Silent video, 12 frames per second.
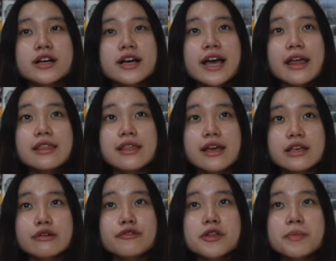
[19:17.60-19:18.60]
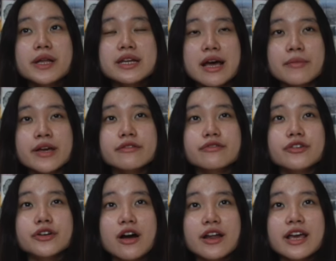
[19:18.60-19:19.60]
and thank you for the pandemic for
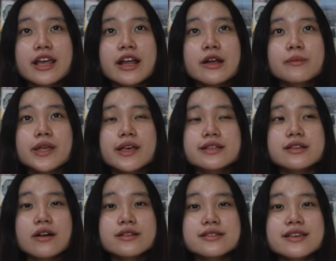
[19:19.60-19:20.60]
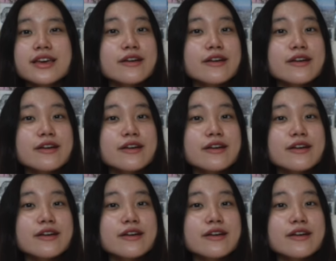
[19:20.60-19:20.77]
not hitting, because honestly,